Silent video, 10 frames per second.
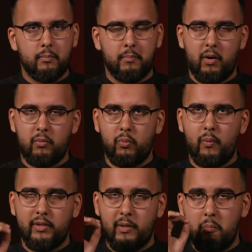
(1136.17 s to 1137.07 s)

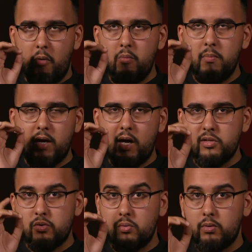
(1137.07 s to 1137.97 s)
But the moment I
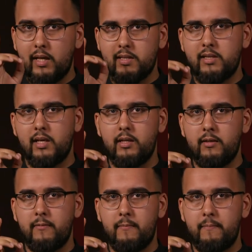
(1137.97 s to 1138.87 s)
saw that sign,
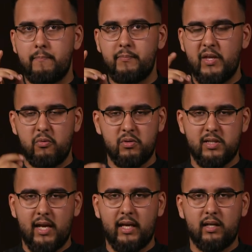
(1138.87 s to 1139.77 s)
it
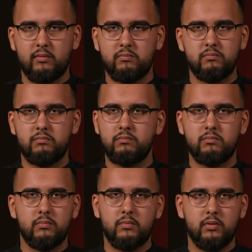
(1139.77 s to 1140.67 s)
was like
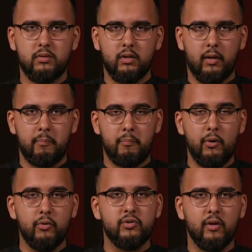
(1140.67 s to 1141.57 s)
a
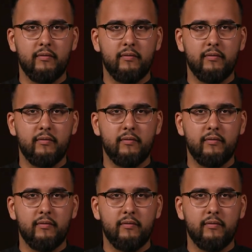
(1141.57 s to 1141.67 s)
boost